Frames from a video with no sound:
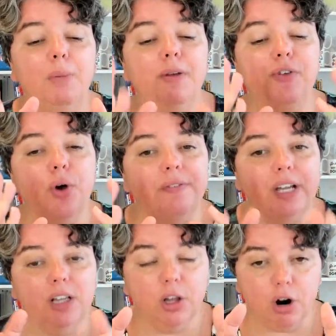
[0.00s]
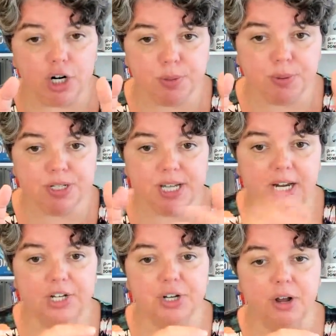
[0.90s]
If you have a large
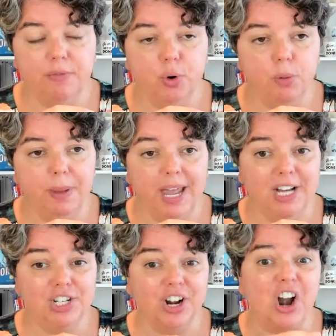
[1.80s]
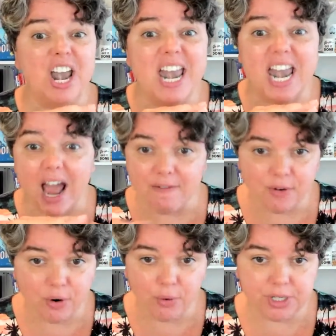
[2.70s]
percentage of your page that are
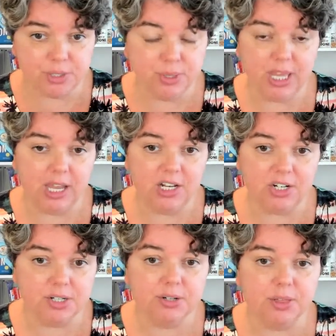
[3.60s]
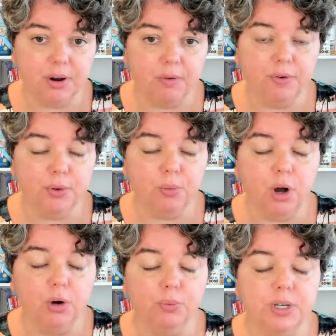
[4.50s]
never going to engage because they're there for the
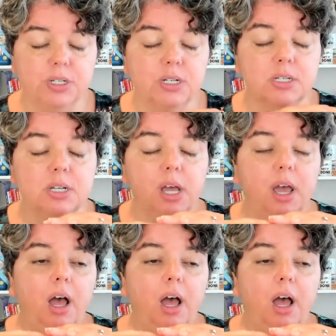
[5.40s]
wrong reasons,